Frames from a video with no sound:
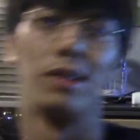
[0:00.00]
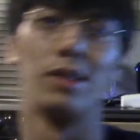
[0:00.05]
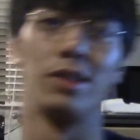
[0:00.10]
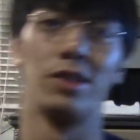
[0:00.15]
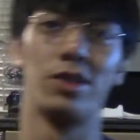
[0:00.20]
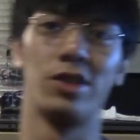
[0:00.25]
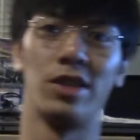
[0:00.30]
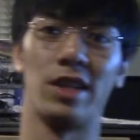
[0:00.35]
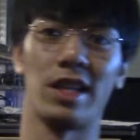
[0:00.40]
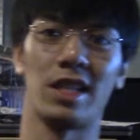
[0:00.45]

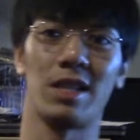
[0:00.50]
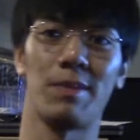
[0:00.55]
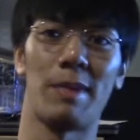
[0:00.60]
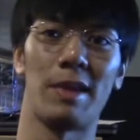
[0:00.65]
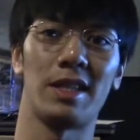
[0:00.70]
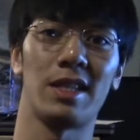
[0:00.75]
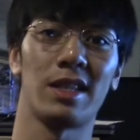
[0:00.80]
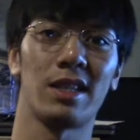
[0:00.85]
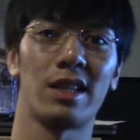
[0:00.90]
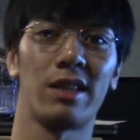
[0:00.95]
So that's the
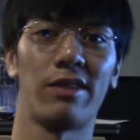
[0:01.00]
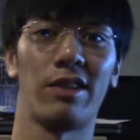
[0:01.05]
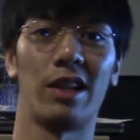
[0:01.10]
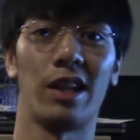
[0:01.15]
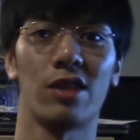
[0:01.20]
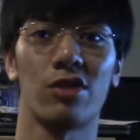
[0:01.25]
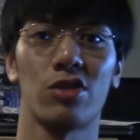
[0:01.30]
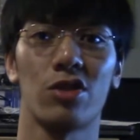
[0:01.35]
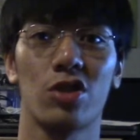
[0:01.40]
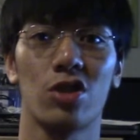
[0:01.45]
basics of an
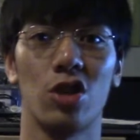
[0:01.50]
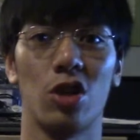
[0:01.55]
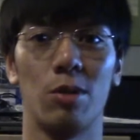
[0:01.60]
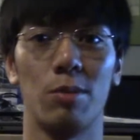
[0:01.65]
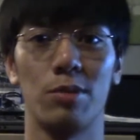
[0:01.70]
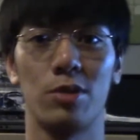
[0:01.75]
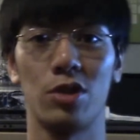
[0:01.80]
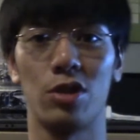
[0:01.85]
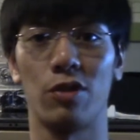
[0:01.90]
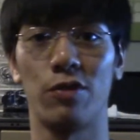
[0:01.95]

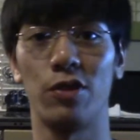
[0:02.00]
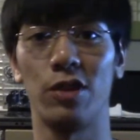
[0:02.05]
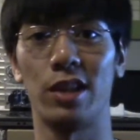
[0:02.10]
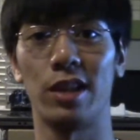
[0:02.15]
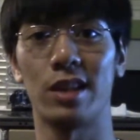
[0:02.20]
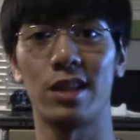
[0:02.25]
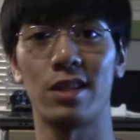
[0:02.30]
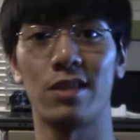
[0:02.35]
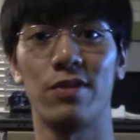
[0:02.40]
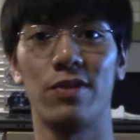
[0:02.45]
electroscope. So if you
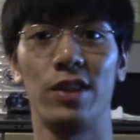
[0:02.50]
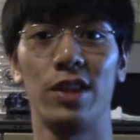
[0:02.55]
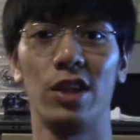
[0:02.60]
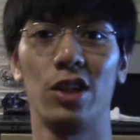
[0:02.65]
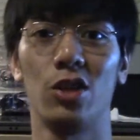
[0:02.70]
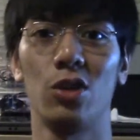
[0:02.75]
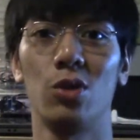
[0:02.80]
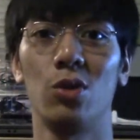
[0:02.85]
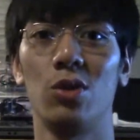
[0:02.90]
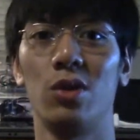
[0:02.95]
like this
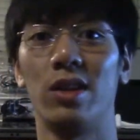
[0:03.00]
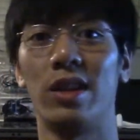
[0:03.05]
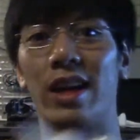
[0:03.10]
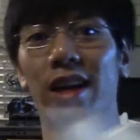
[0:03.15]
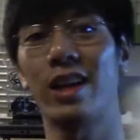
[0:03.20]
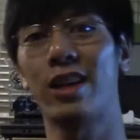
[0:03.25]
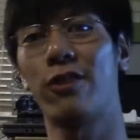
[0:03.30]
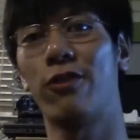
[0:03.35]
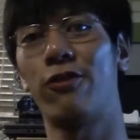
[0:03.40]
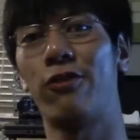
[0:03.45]
video,
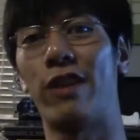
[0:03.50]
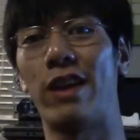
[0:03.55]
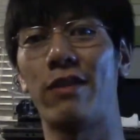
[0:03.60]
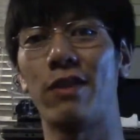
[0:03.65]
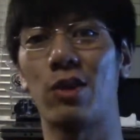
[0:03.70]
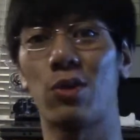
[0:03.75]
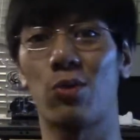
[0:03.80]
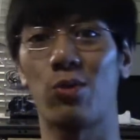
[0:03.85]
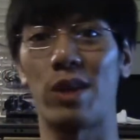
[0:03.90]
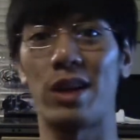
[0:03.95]
like,
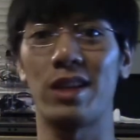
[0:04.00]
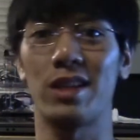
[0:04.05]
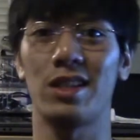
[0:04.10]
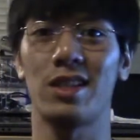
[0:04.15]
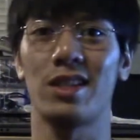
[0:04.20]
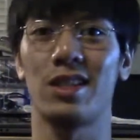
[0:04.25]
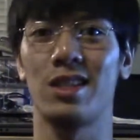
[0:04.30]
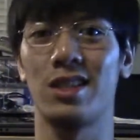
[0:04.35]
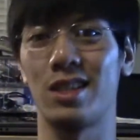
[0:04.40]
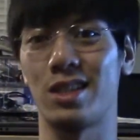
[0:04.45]
favorite, rate,
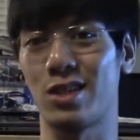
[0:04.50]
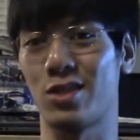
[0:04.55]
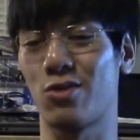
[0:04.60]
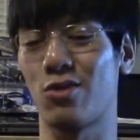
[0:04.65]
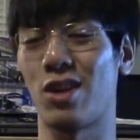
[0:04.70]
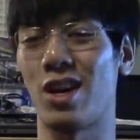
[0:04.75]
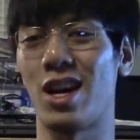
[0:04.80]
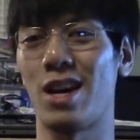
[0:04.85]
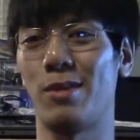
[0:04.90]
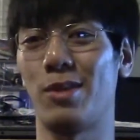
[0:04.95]

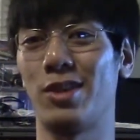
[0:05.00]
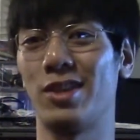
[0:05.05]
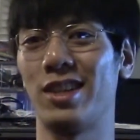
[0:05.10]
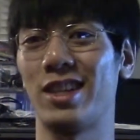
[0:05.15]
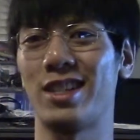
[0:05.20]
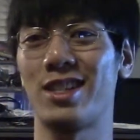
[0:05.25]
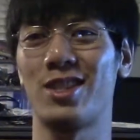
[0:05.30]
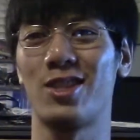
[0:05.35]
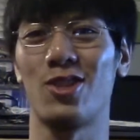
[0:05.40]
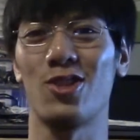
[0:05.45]
subscribe, all
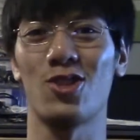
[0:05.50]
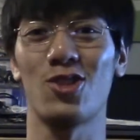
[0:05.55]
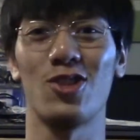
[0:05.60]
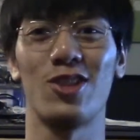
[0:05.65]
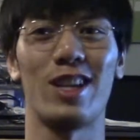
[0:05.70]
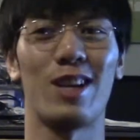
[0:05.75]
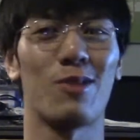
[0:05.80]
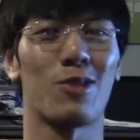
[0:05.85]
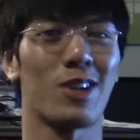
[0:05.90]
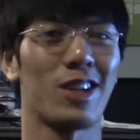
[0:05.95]
that social
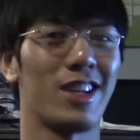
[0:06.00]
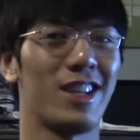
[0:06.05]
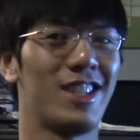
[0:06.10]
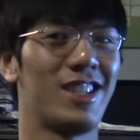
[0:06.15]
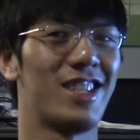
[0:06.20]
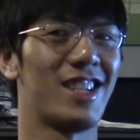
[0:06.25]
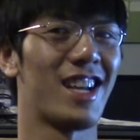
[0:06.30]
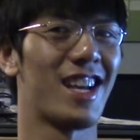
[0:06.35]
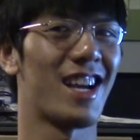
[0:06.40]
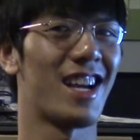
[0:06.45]
networking
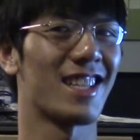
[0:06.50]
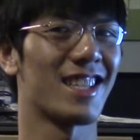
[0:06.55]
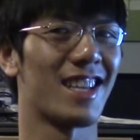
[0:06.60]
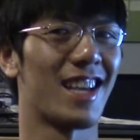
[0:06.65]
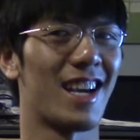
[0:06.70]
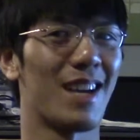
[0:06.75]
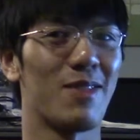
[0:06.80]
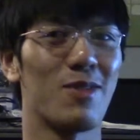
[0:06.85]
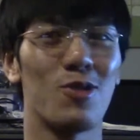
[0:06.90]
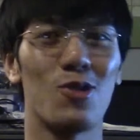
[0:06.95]
jazz.
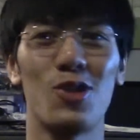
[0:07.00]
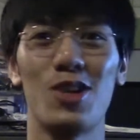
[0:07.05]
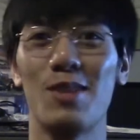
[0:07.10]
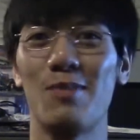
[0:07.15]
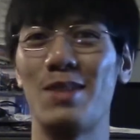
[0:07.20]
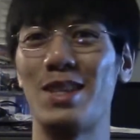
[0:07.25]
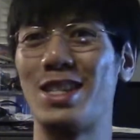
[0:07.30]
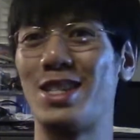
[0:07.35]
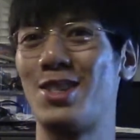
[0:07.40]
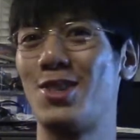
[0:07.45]
I am going to
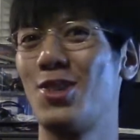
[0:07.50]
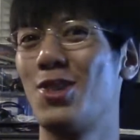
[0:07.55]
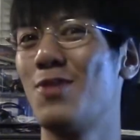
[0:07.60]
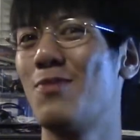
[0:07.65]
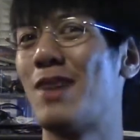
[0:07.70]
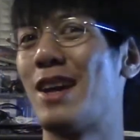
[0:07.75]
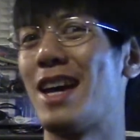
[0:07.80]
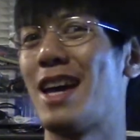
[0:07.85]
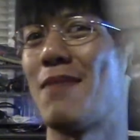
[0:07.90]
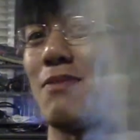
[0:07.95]
be sued
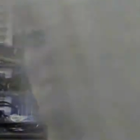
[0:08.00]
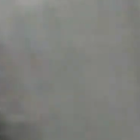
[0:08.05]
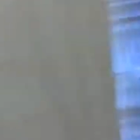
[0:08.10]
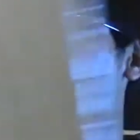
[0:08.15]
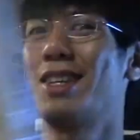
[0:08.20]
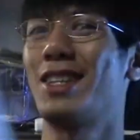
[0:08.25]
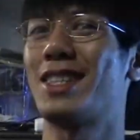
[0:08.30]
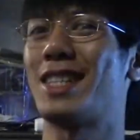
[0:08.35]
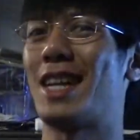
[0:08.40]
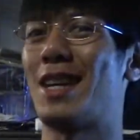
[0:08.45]
by Epic
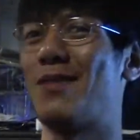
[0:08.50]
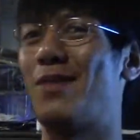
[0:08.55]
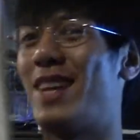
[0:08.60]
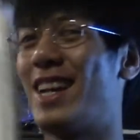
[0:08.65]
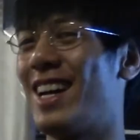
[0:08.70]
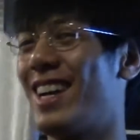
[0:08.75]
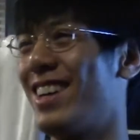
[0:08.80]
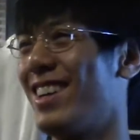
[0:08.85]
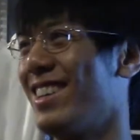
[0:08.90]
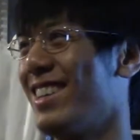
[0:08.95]
Mealtime
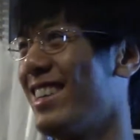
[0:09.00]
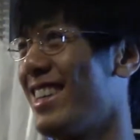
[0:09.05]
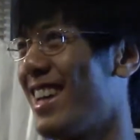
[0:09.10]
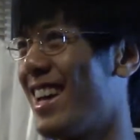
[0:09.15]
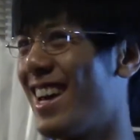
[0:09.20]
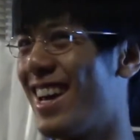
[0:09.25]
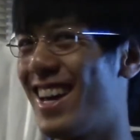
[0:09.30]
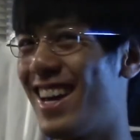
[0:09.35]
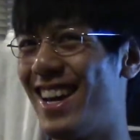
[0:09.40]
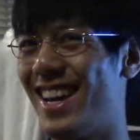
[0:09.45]
now.
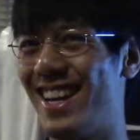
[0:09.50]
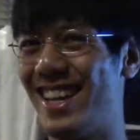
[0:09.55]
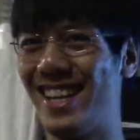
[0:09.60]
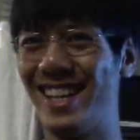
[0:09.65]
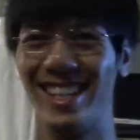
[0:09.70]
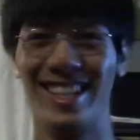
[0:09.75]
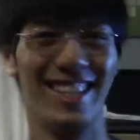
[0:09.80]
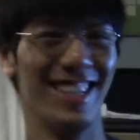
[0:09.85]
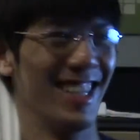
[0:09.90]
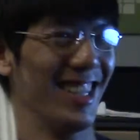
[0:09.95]
Yay!
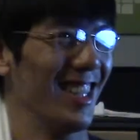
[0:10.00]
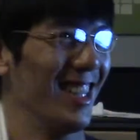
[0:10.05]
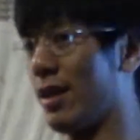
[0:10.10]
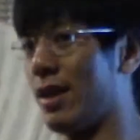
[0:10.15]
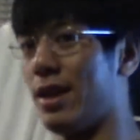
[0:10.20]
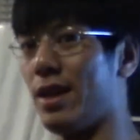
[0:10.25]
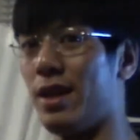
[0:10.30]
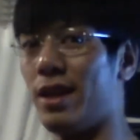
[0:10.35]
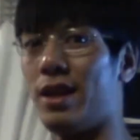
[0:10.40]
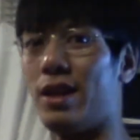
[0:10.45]

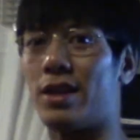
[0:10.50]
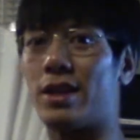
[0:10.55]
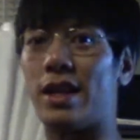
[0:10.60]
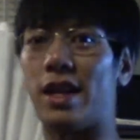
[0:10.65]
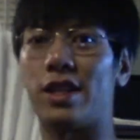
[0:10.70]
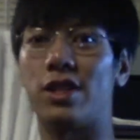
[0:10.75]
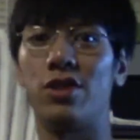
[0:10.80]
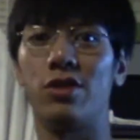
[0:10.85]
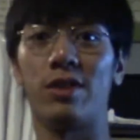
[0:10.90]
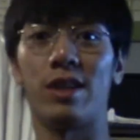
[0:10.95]
And I'll
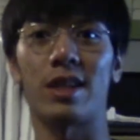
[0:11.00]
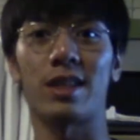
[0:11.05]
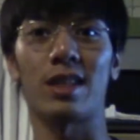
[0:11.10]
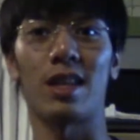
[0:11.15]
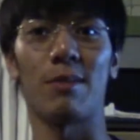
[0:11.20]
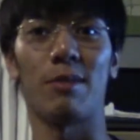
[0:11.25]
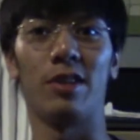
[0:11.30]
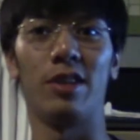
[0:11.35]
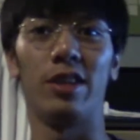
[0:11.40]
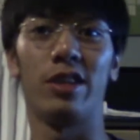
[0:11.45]
catch you next
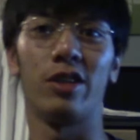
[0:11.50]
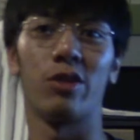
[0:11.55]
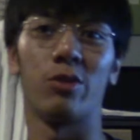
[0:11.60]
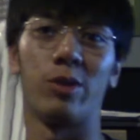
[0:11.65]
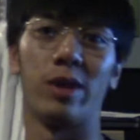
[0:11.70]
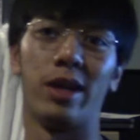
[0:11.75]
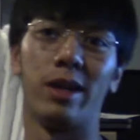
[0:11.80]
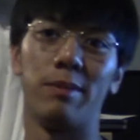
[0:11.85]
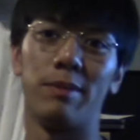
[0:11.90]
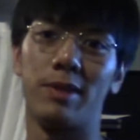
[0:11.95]
time on the
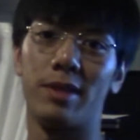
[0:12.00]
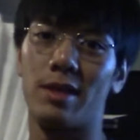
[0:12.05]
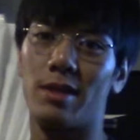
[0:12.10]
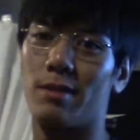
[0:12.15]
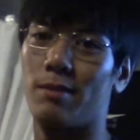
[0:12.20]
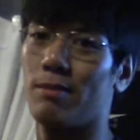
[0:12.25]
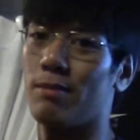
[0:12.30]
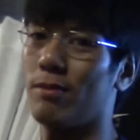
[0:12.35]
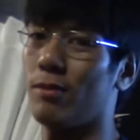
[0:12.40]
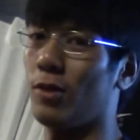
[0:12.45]
interwebs.